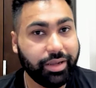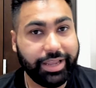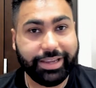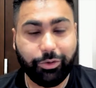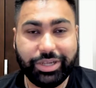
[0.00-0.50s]

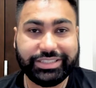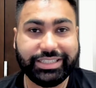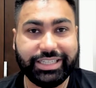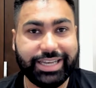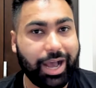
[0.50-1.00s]

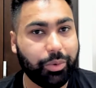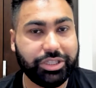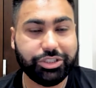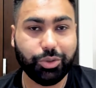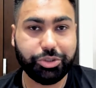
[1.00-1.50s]
Increasingly now with
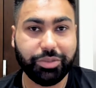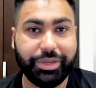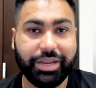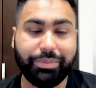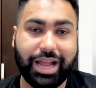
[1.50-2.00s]
these social
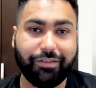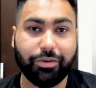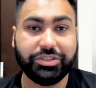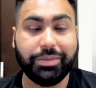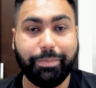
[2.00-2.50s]
media
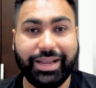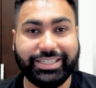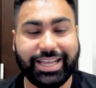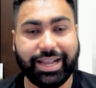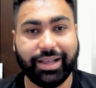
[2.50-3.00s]
platforms and big
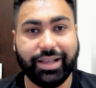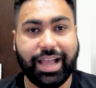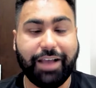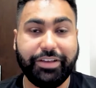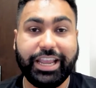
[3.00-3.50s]
tech
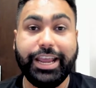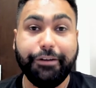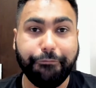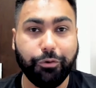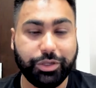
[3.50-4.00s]
having
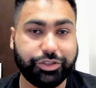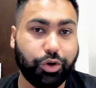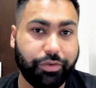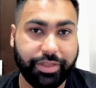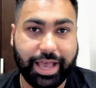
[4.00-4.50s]
influence
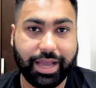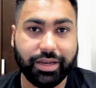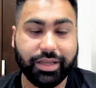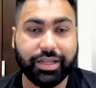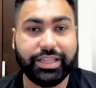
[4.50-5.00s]
over
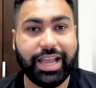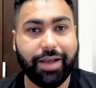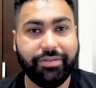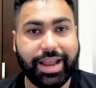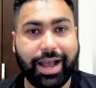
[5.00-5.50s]
that, they
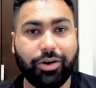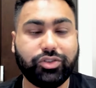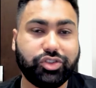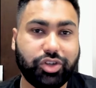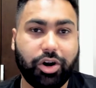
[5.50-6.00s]
have now
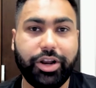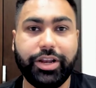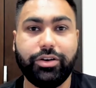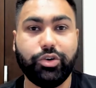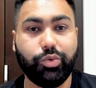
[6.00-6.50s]

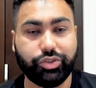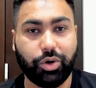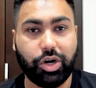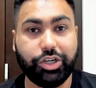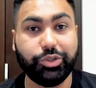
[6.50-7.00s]
started to
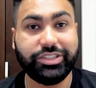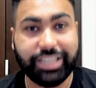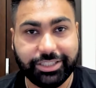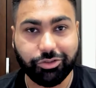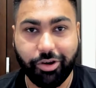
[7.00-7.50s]
resort to
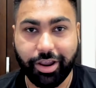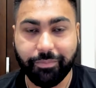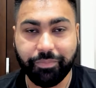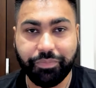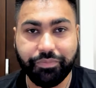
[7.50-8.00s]
censoring,
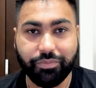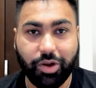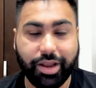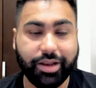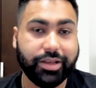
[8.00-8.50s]

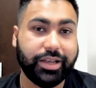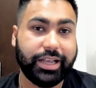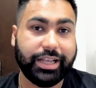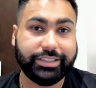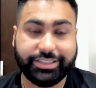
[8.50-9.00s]
right?
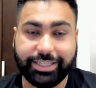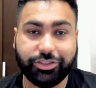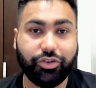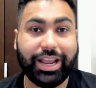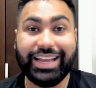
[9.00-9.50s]
And
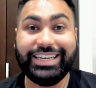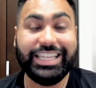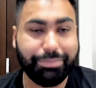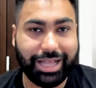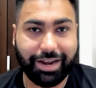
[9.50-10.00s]
censoring and
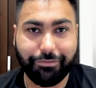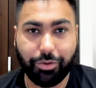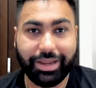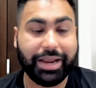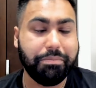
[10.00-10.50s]

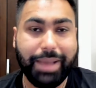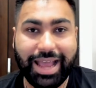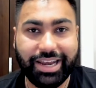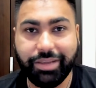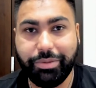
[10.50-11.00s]
deplatforming and
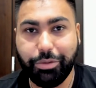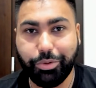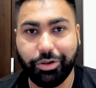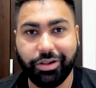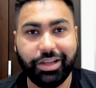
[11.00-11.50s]
banning
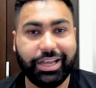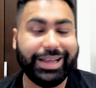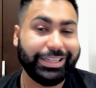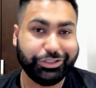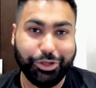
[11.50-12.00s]
people
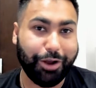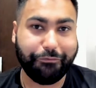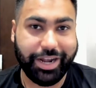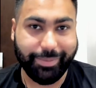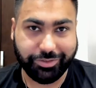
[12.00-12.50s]
is not
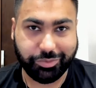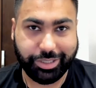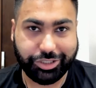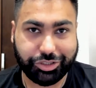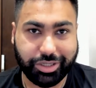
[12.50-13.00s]
freedom of
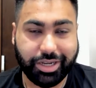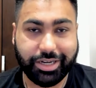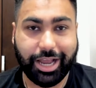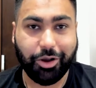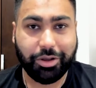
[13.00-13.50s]
speech.
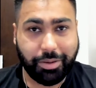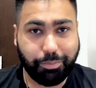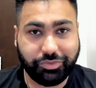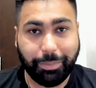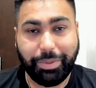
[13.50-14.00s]
Now,
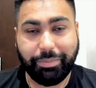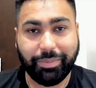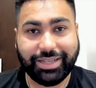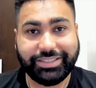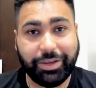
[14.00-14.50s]
some people
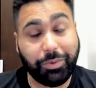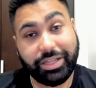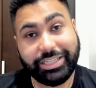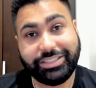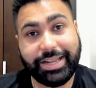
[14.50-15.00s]
might say,
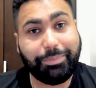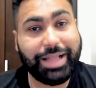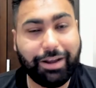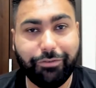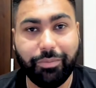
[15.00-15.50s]
well, it's their
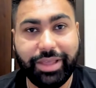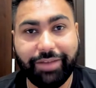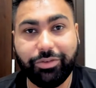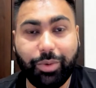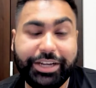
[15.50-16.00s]
platform, they
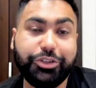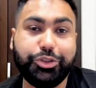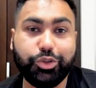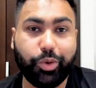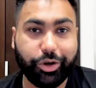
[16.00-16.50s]
have the right to
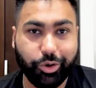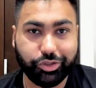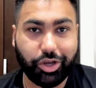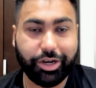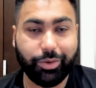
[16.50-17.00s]
choose what
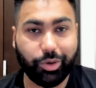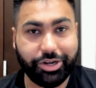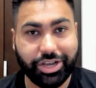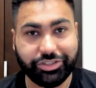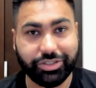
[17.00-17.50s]
goes on and what
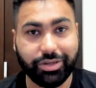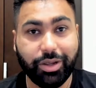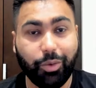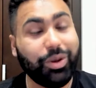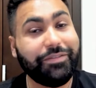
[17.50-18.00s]
doesn't.
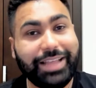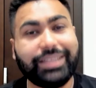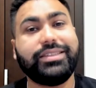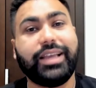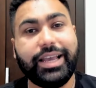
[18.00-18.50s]
Well, if
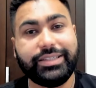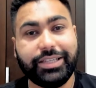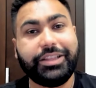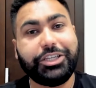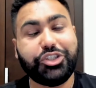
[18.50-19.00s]
that's the case,
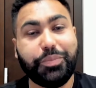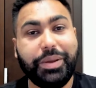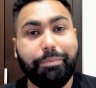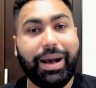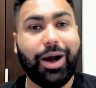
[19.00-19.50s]
then they should be
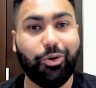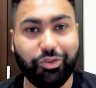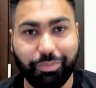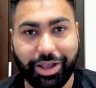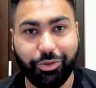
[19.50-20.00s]

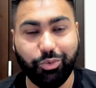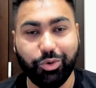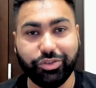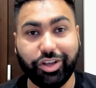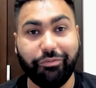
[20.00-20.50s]
bound by the
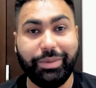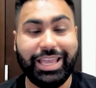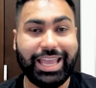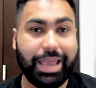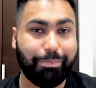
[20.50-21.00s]
rules of
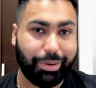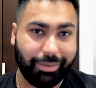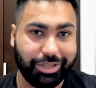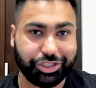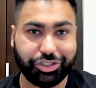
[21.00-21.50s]
being a
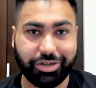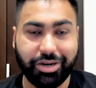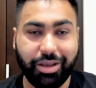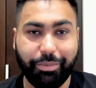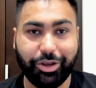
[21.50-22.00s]
publisher.
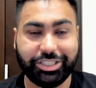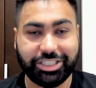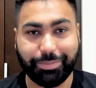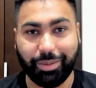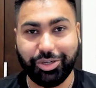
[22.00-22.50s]
Because as
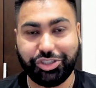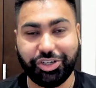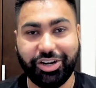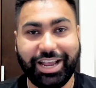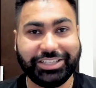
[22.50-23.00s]
a
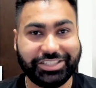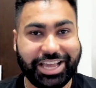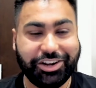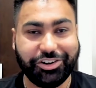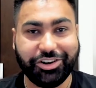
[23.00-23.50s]
publisher, as an
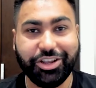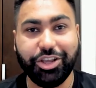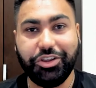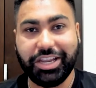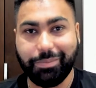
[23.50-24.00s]
editor,
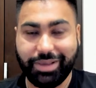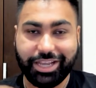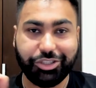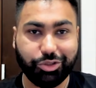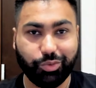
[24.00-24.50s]
you can pick
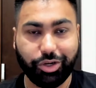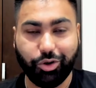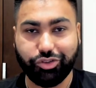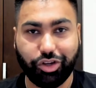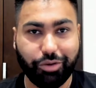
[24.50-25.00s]
and choose what
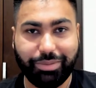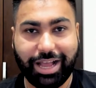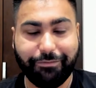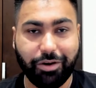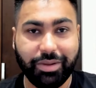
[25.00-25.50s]
goes on your
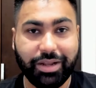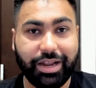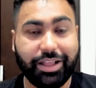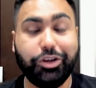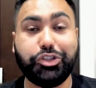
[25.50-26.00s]
platform,
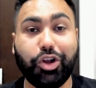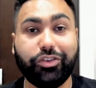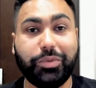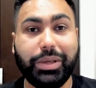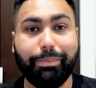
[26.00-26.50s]
and you should
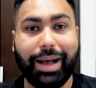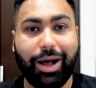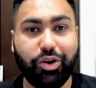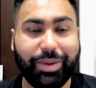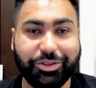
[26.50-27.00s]
also be
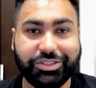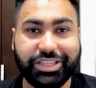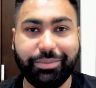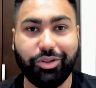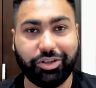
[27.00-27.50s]
bound by those
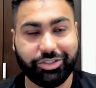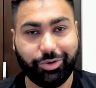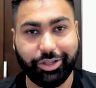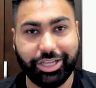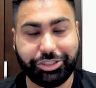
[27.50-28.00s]
same laws and
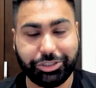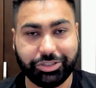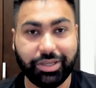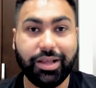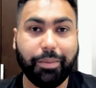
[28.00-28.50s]

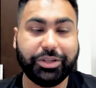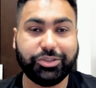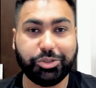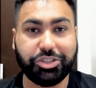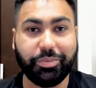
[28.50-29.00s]
regulations. But
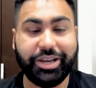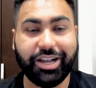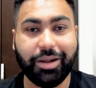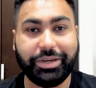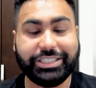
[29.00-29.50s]
social media
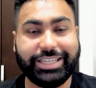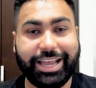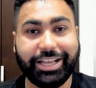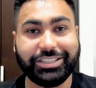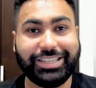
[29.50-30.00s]
companies
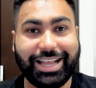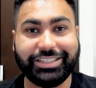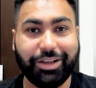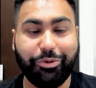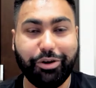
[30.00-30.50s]
take a stance
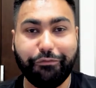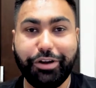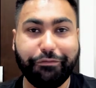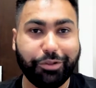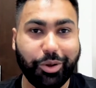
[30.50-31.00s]
that we are
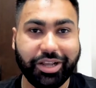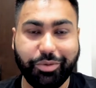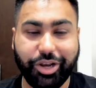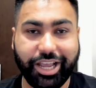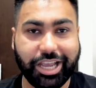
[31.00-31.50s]
free flowing
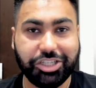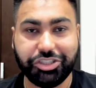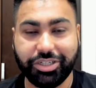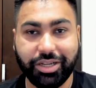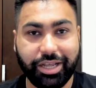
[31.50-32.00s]

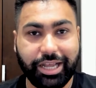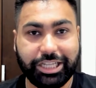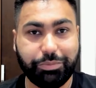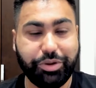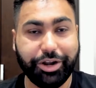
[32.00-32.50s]
communication,
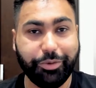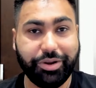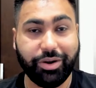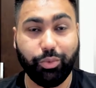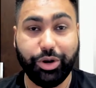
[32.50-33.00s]
it's peer to
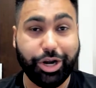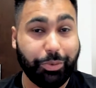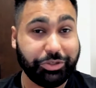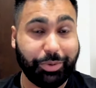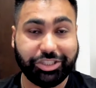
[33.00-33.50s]
peer, we're not
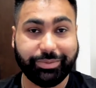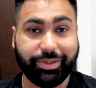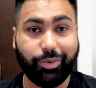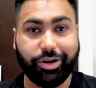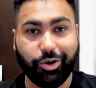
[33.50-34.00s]

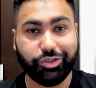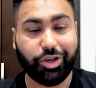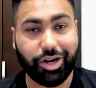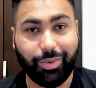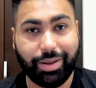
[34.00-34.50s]
responsible what goes
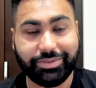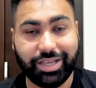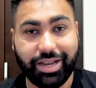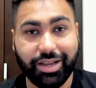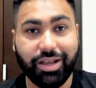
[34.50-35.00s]
on our
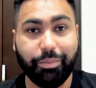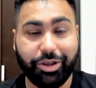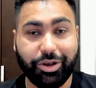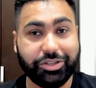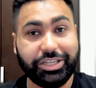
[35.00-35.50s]
website
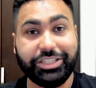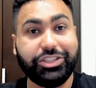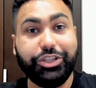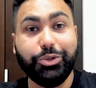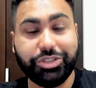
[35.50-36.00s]
because
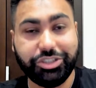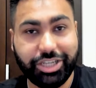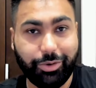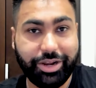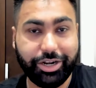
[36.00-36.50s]
it's user
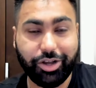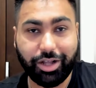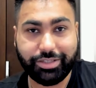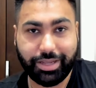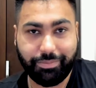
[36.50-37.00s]
generated
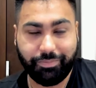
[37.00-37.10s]
content.